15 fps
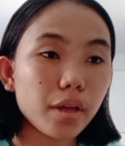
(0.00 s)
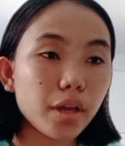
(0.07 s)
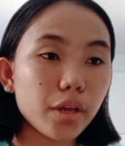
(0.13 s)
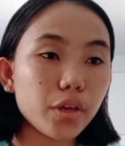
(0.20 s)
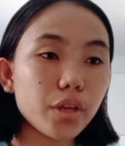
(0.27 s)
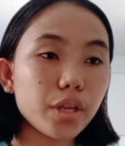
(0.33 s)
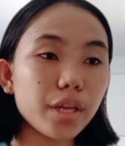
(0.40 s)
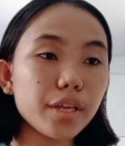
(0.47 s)

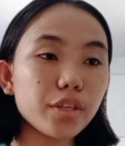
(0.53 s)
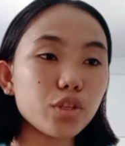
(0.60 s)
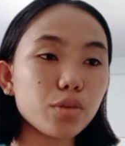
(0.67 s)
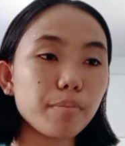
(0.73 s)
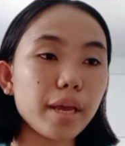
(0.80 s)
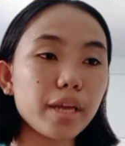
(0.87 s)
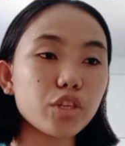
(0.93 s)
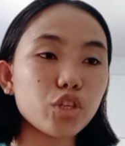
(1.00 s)
you need to
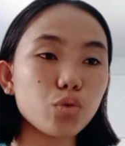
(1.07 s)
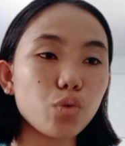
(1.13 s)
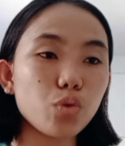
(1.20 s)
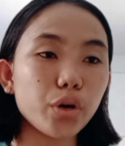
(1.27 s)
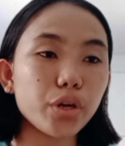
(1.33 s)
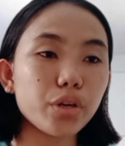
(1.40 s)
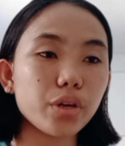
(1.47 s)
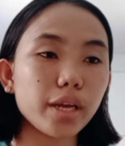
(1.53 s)
make sure
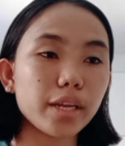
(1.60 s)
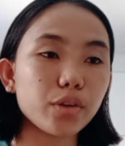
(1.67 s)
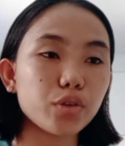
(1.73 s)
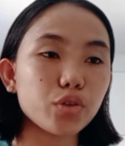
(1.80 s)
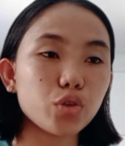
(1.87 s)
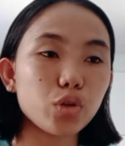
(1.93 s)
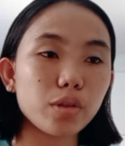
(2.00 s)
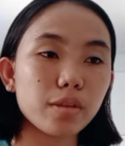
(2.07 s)
you can
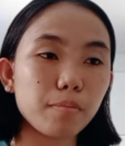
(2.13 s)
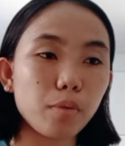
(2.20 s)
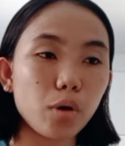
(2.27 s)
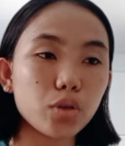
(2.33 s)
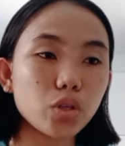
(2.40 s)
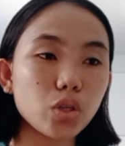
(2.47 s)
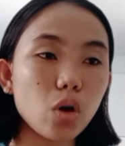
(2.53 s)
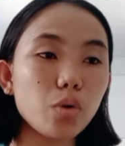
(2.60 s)
control the ball
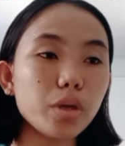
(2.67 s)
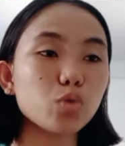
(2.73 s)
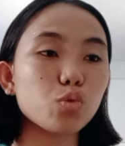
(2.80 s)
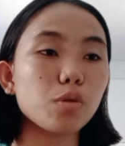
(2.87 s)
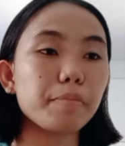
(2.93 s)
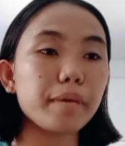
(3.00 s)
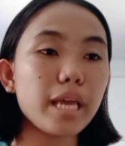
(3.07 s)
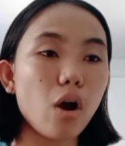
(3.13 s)
so it will
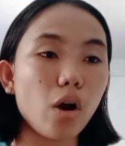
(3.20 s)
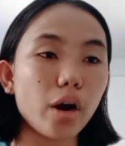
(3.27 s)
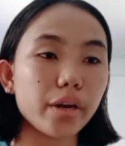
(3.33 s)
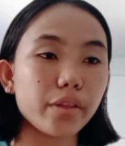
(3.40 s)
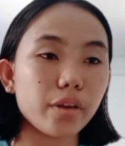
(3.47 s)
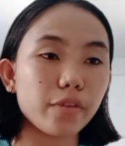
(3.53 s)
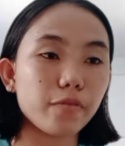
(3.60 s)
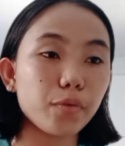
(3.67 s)
be
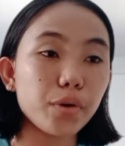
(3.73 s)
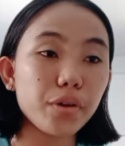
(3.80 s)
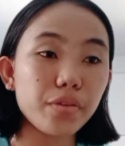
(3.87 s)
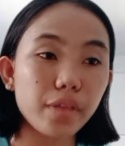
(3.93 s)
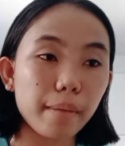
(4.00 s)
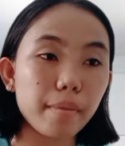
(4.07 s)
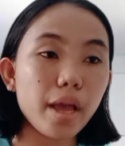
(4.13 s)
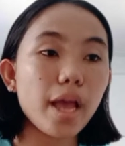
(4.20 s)
harder for
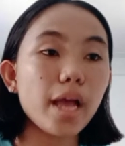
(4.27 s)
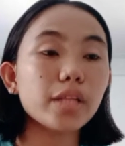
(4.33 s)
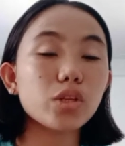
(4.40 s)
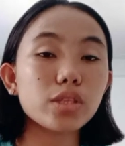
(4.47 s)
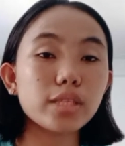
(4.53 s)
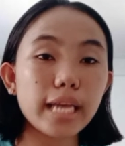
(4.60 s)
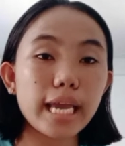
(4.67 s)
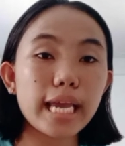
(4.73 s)
them
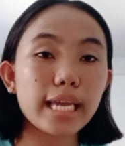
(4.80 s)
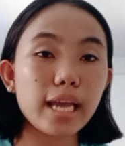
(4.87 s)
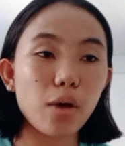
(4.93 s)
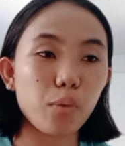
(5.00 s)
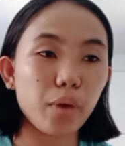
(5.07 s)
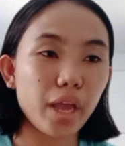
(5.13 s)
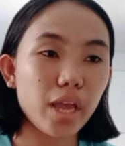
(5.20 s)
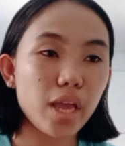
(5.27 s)
to take
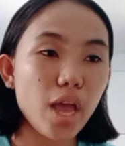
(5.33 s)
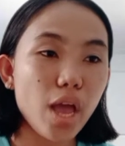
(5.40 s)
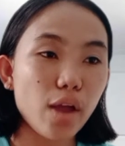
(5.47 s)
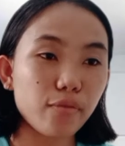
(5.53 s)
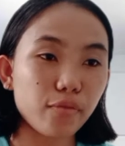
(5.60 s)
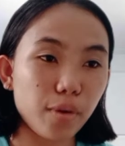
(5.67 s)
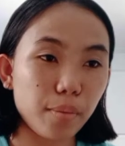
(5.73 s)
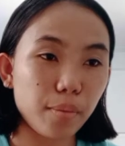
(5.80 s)
away
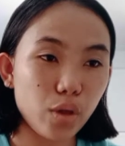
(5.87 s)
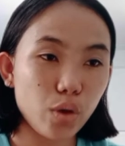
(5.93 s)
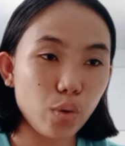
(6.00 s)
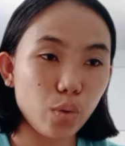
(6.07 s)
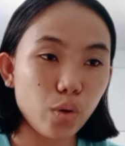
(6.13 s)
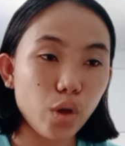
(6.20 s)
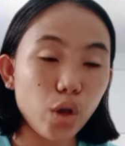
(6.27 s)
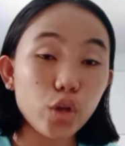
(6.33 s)
from
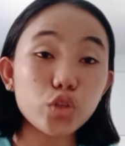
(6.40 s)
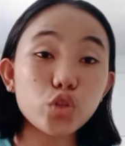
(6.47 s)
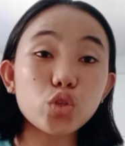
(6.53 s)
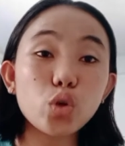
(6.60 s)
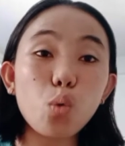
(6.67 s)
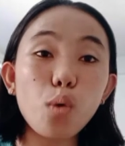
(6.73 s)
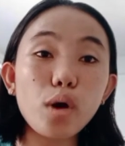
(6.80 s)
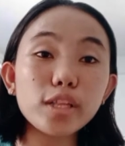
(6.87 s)
you. So
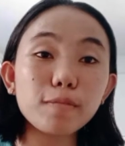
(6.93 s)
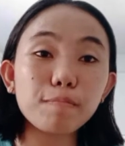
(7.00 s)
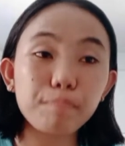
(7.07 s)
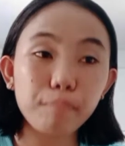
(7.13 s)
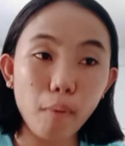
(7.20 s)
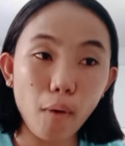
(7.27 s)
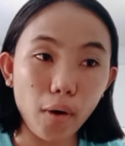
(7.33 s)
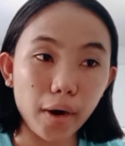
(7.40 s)
what
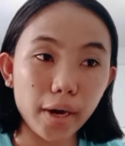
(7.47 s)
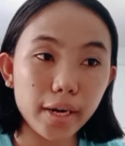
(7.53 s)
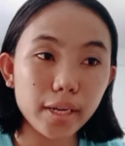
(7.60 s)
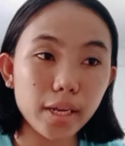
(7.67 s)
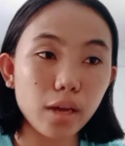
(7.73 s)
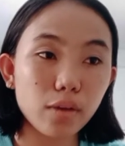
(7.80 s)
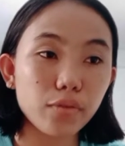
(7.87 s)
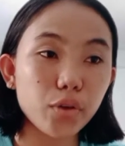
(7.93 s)
part
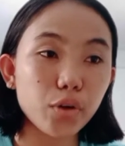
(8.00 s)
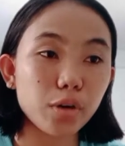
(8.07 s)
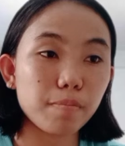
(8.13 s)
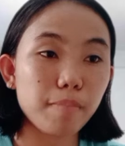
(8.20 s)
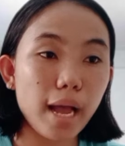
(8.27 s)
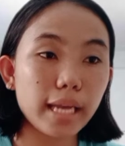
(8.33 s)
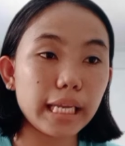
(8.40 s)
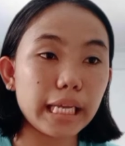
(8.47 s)
of your
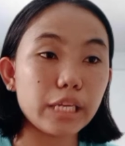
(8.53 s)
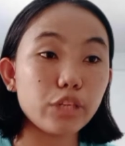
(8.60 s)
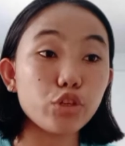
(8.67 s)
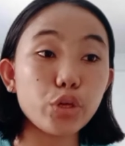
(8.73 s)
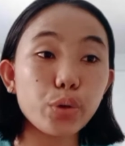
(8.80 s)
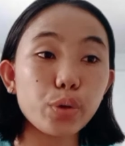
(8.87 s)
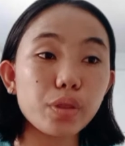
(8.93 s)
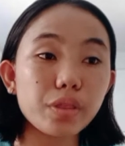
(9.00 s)
body do
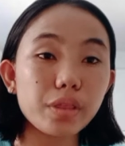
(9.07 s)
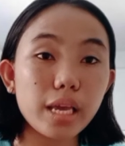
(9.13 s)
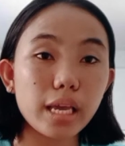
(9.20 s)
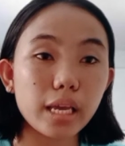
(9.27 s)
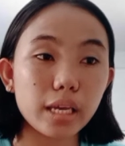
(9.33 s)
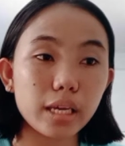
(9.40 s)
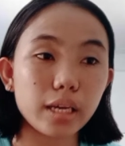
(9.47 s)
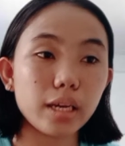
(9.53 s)
you
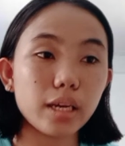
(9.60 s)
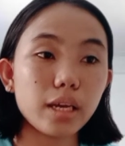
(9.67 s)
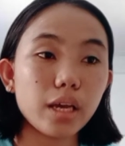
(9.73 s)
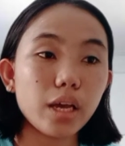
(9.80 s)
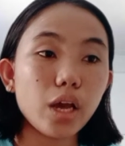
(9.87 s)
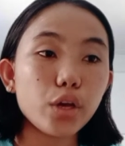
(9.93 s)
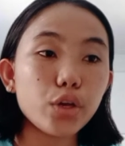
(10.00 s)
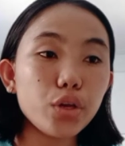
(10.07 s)
think
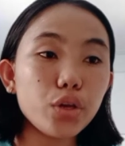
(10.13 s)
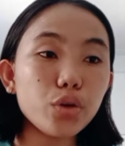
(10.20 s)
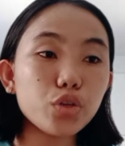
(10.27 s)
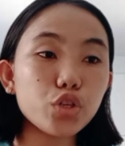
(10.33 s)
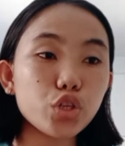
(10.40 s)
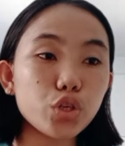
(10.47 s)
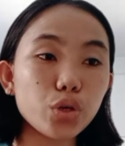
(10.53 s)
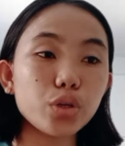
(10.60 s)
you
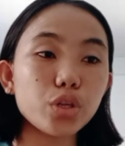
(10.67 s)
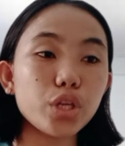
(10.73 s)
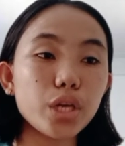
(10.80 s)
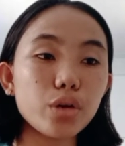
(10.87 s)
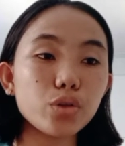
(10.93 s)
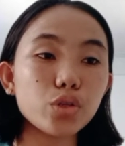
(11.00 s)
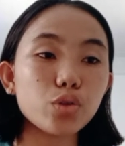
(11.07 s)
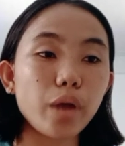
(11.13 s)
should
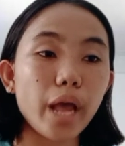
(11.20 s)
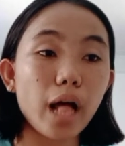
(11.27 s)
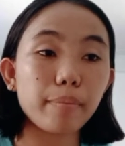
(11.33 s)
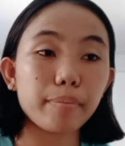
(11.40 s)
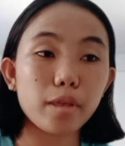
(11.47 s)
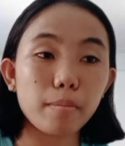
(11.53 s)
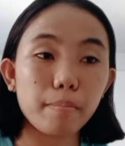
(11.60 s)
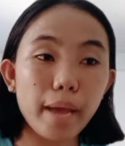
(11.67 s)
use to
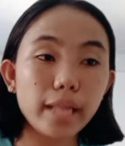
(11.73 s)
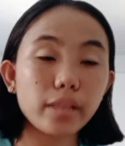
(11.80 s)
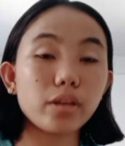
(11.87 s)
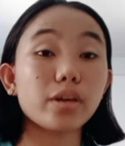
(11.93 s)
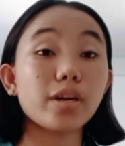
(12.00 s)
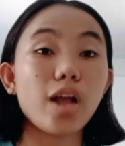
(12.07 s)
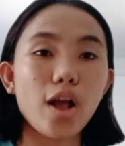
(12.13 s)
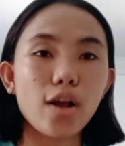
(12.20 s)
help you
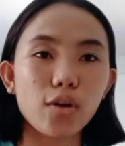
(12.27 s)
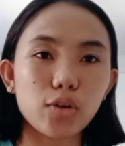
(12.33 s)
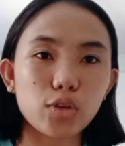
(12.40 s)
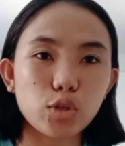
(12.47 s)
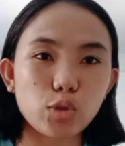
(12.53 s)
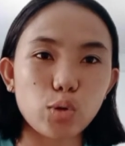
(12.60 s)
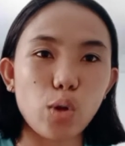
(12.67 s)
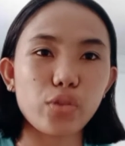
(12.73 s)
better
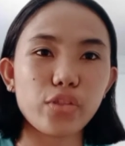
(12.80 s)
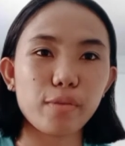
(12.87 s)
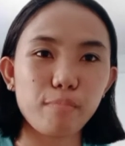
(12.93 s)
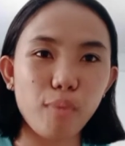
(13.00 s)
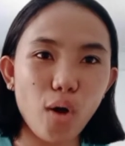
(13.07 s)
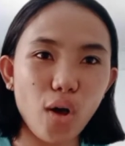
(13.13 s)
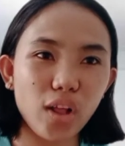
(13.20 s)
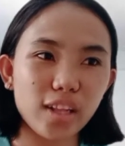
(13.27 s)
control the
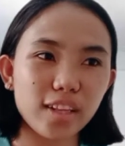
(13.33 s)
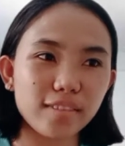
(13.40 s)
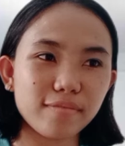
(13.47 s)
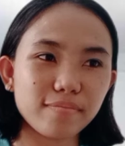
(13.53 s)
ball?